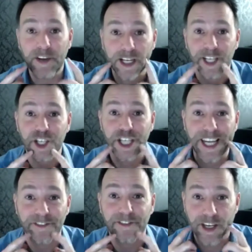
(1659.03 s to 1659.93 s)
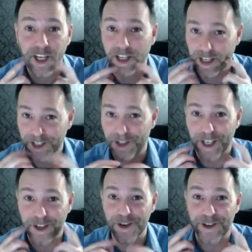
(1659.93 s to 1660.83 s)
I even had a shave
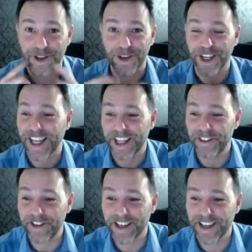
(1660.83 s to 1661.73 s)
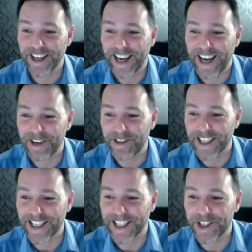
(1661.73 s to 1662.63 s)
because I knew I was going on live
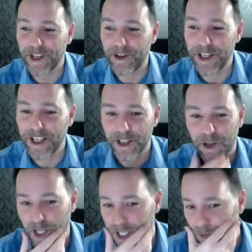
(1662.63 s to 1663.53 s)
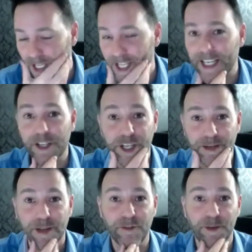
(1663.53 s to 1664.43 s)
today as well. So I had a wee kind of
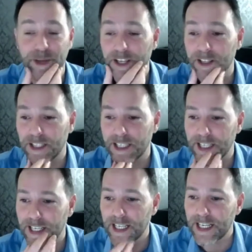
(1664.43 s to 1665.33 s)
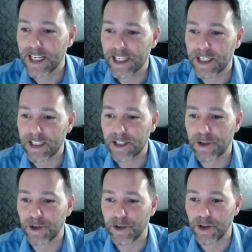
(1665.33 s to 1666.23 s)
trim of the beard
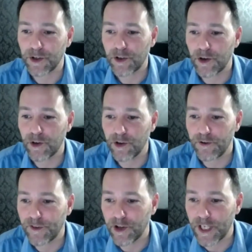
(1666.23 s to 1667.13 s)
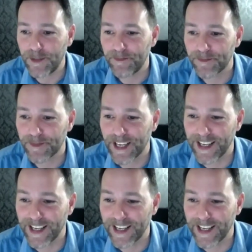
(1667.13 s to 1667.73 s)
just to look all good for you.